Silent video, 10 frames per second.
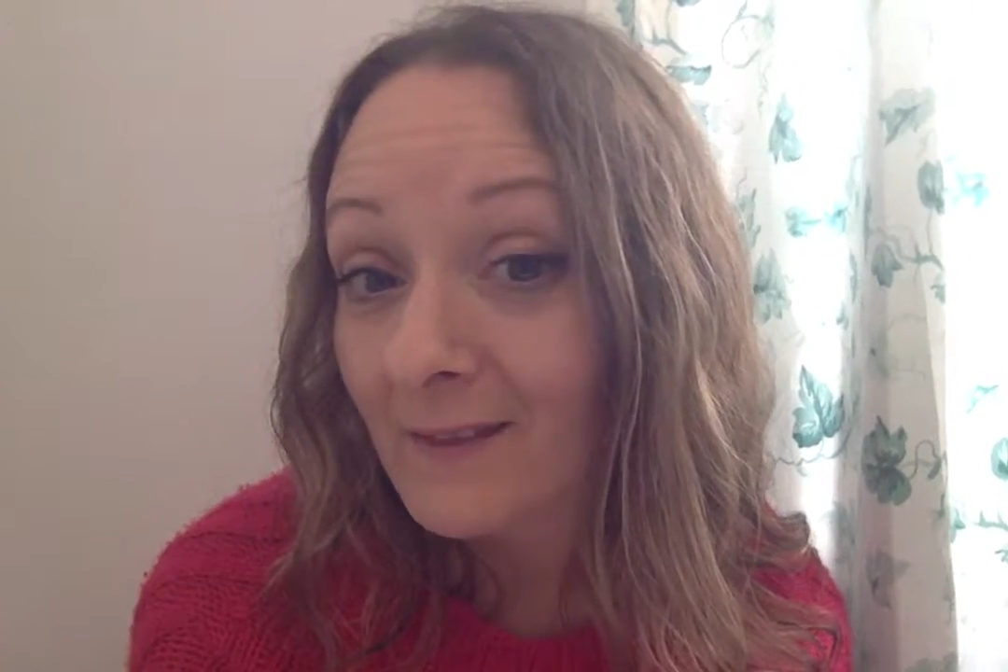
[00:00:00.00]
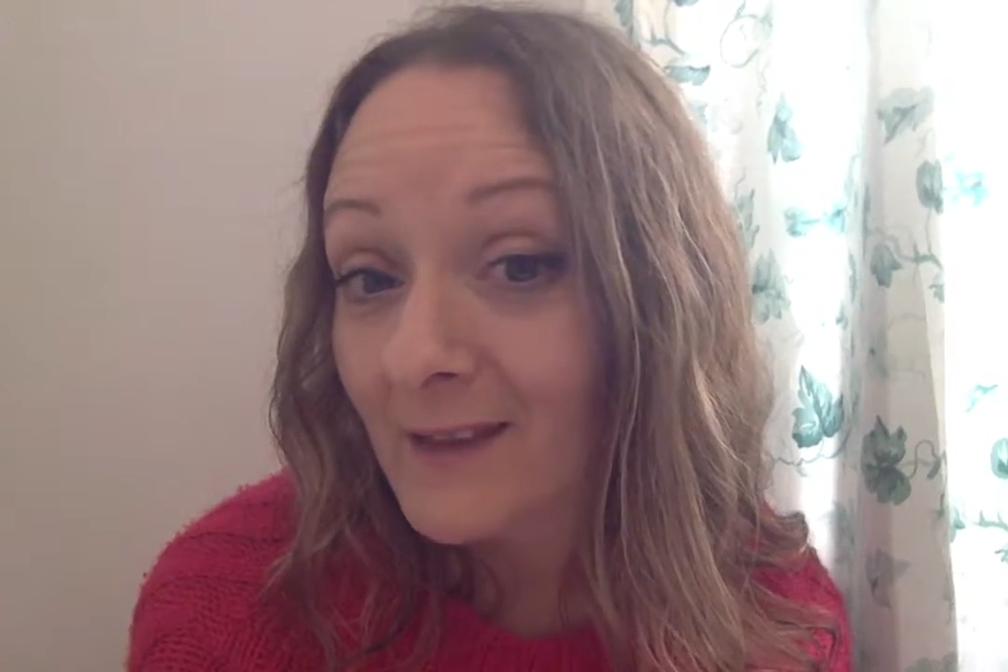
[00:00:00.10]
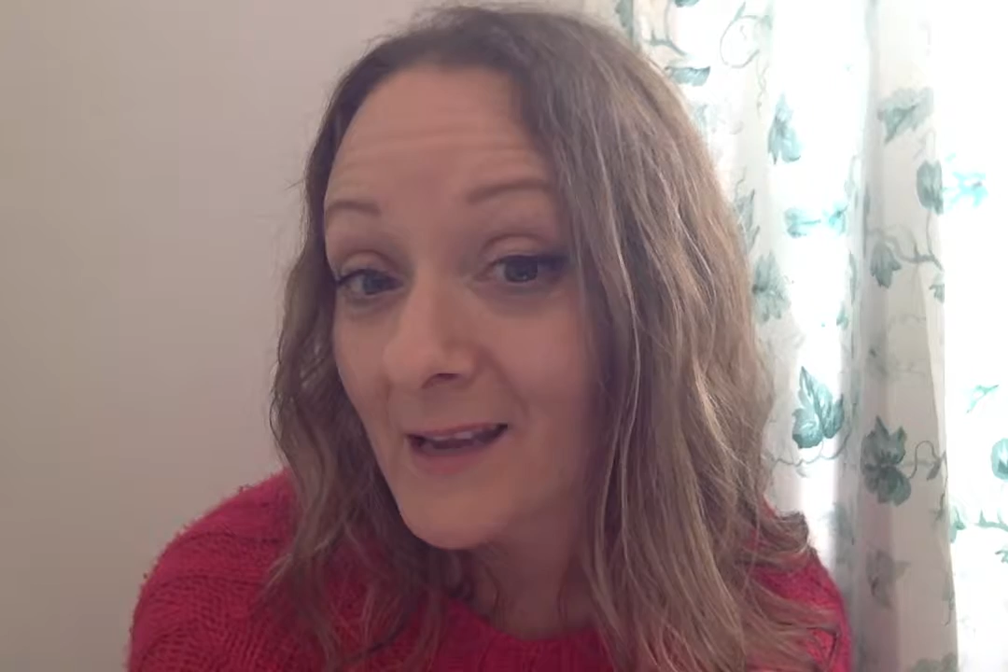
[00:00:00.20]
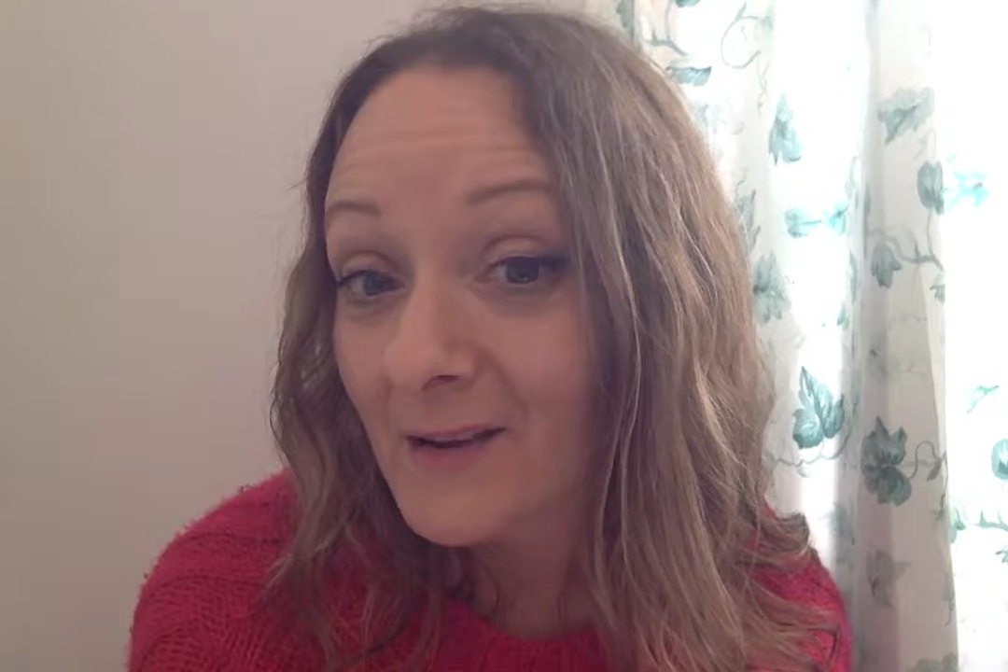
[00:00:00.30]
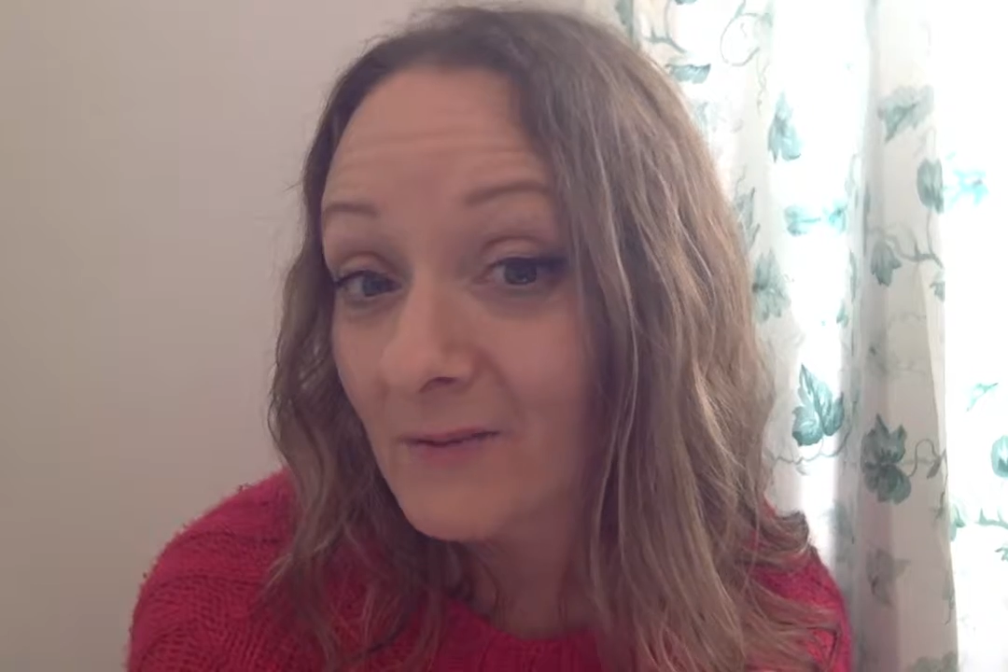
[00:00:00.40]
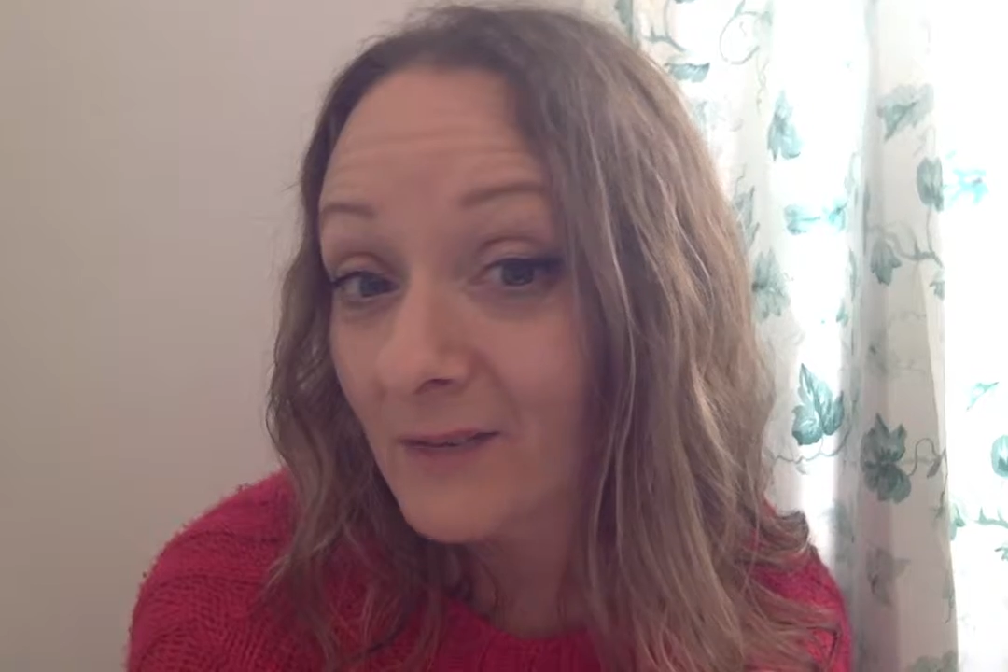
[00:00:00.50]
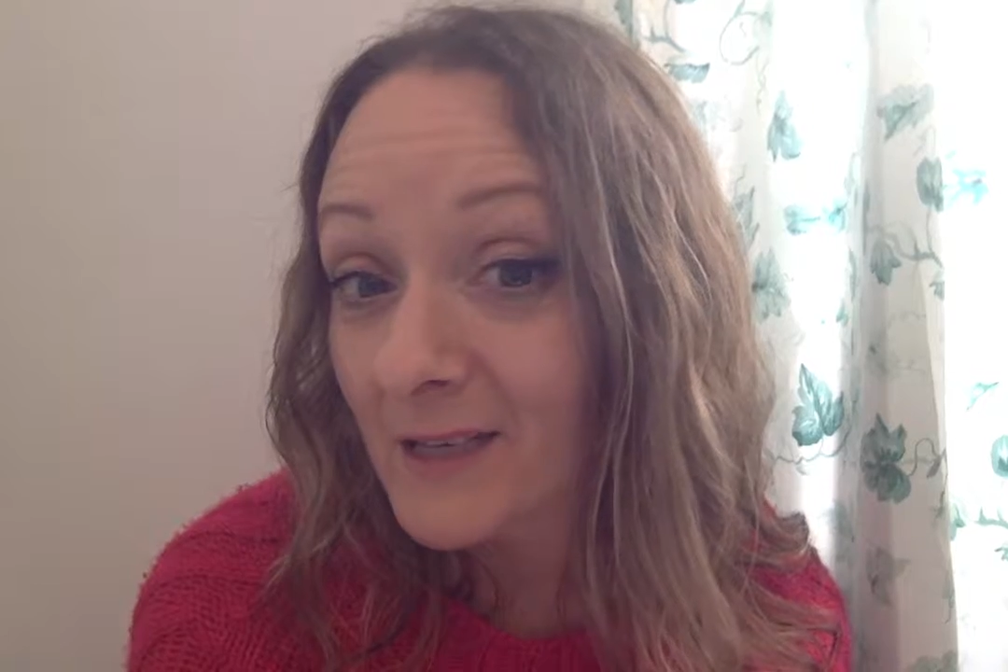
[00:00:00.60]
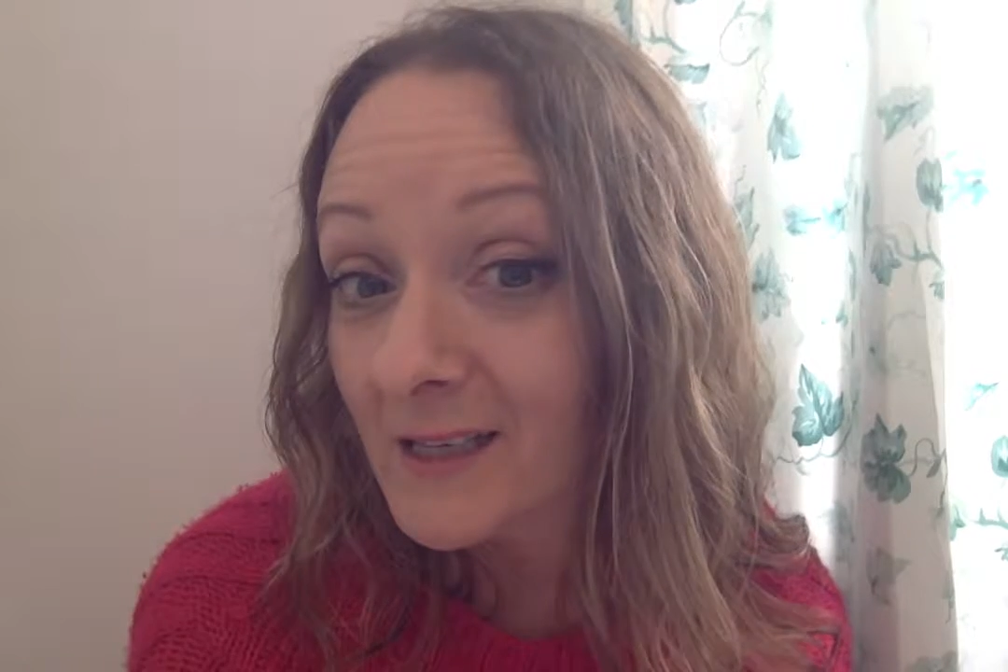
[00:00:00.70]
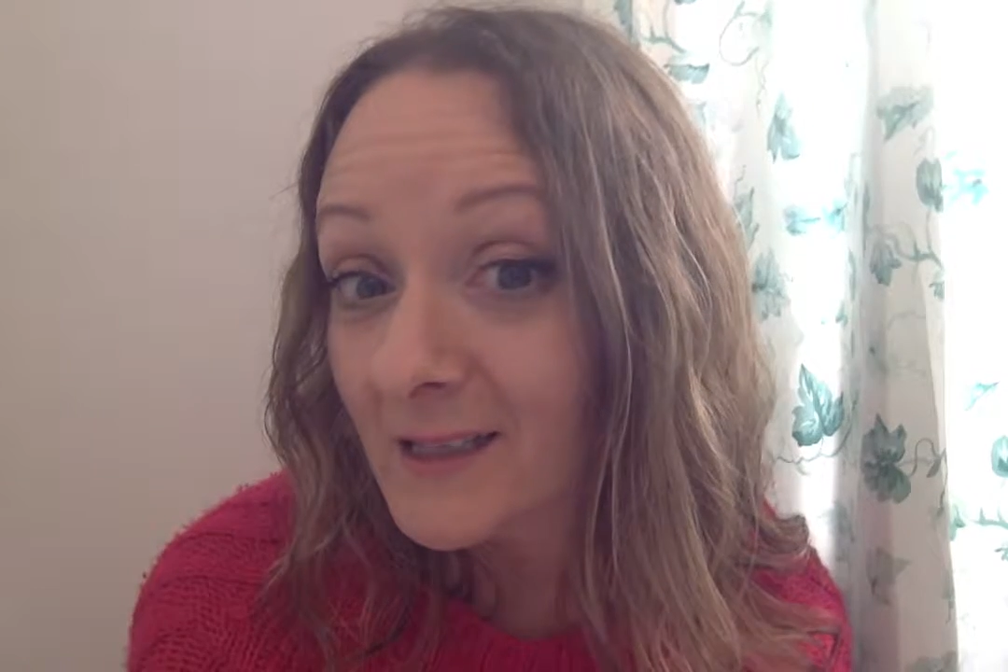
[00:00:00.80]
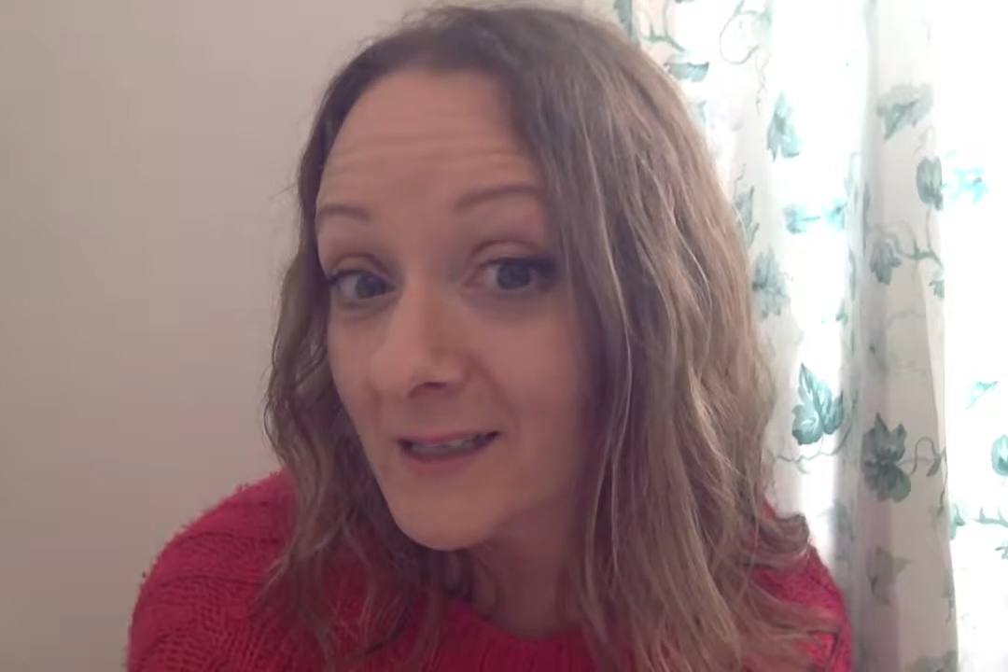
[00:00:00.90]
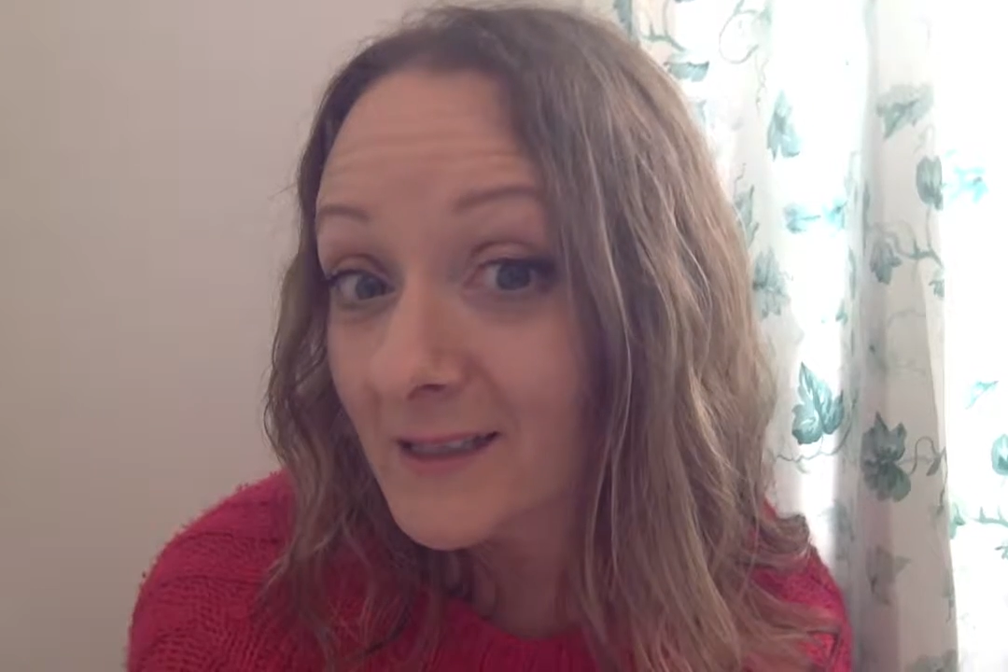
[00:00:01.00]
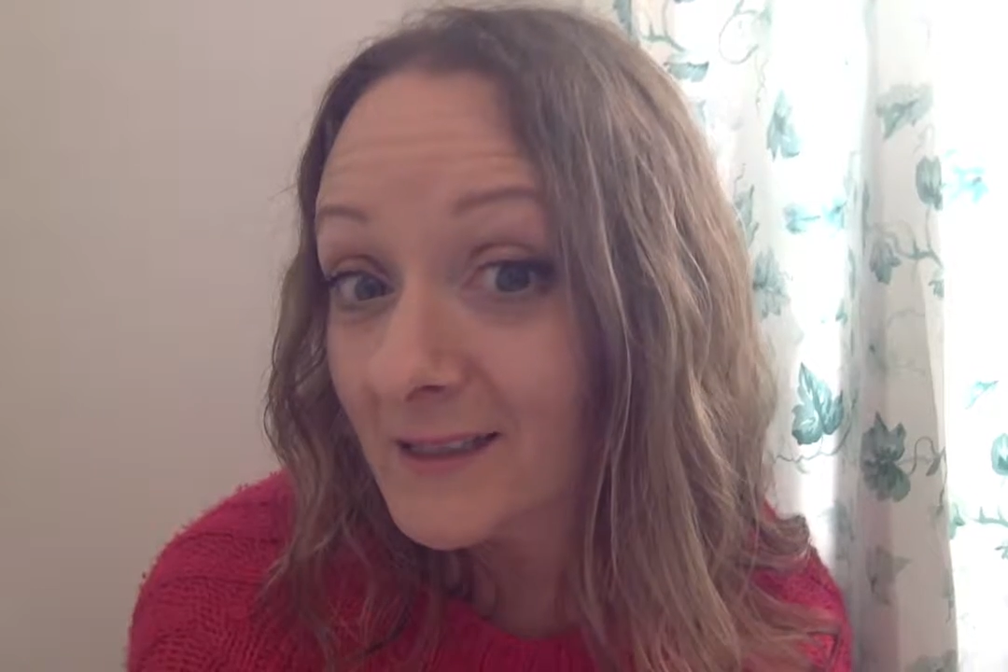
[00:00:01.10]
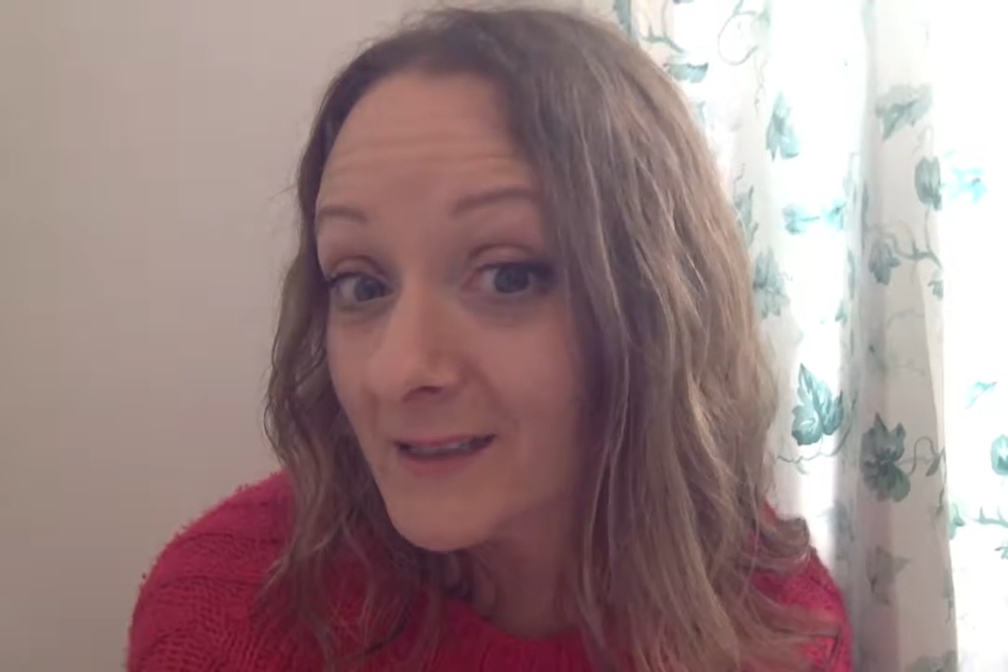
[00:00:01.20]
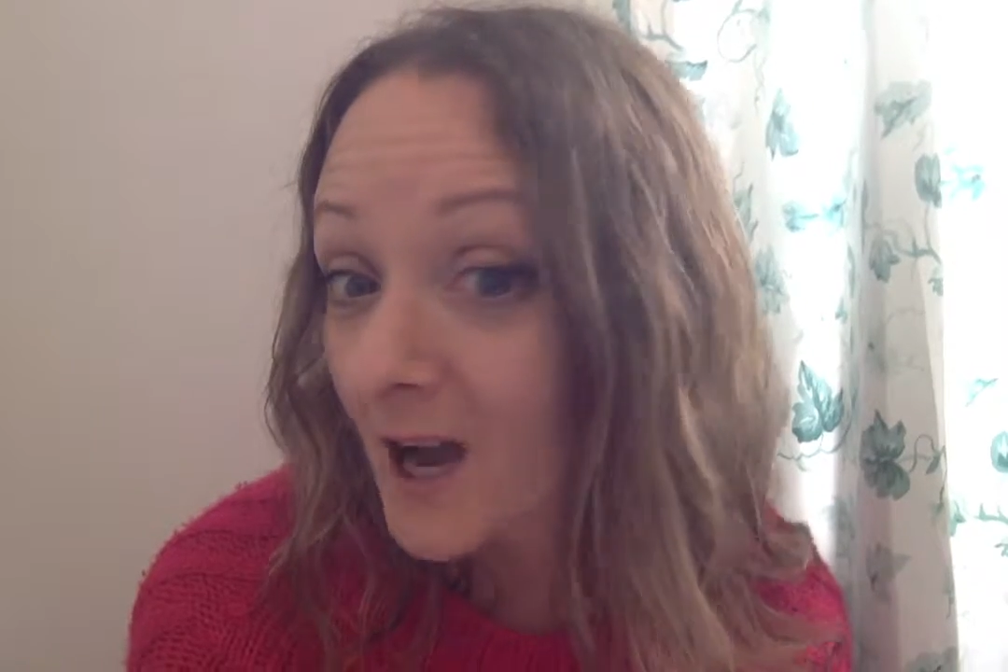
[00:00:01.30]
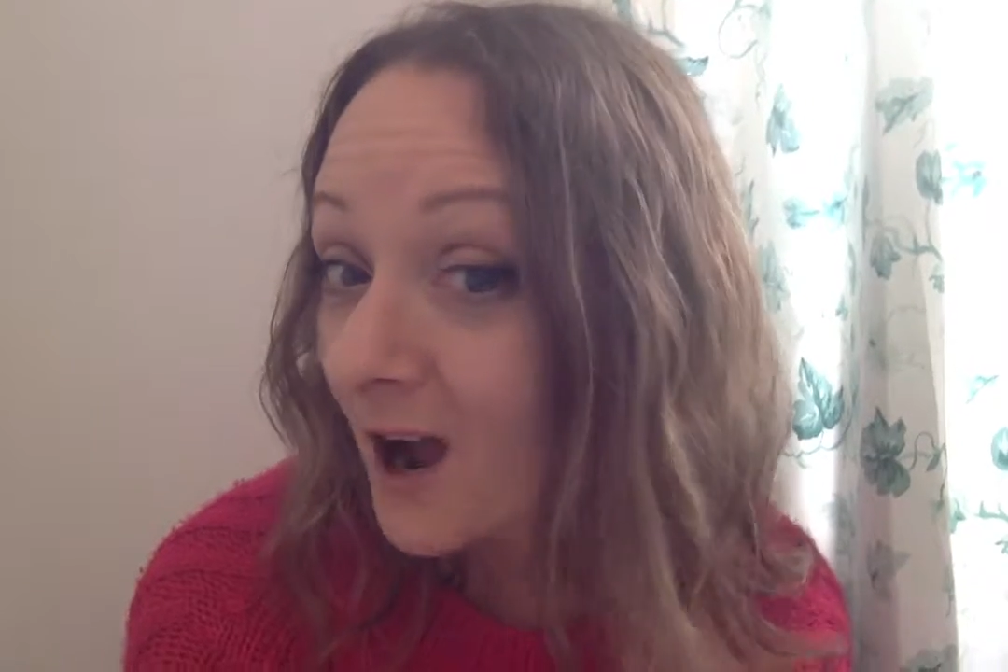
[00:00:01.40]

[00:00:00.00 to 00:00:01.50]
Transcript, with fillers: they read?